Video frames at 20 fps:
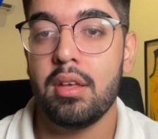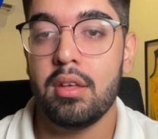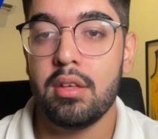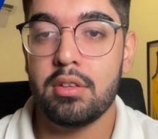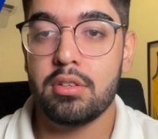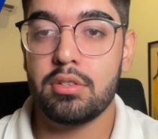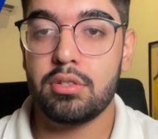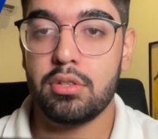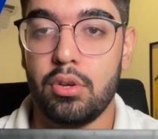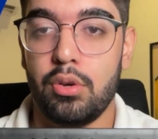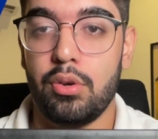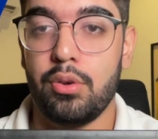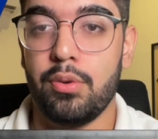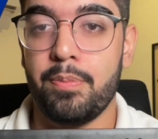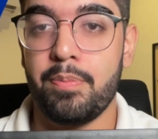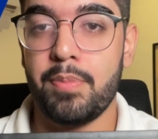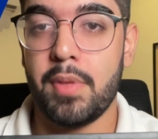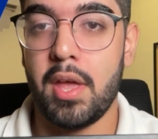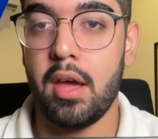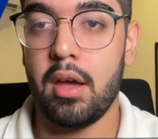So
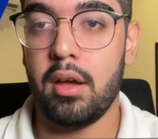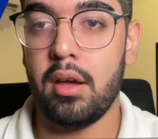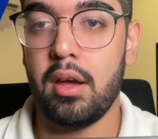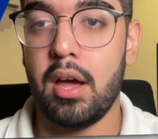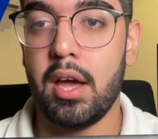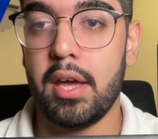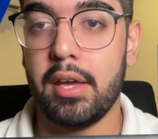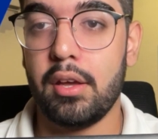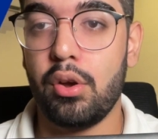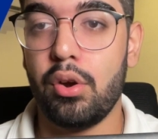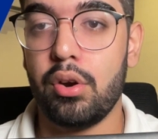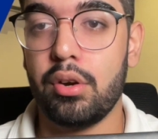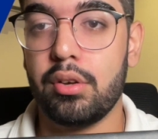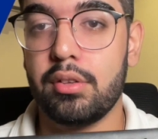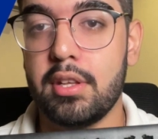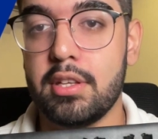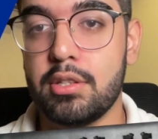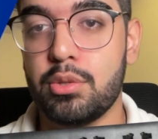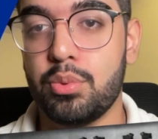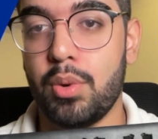I got
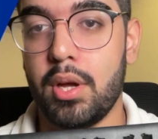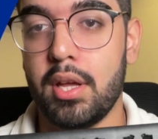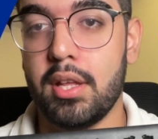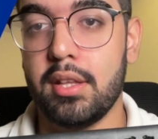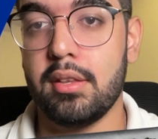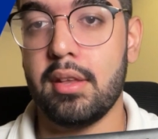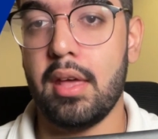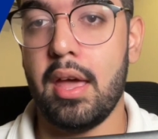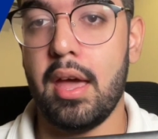this one,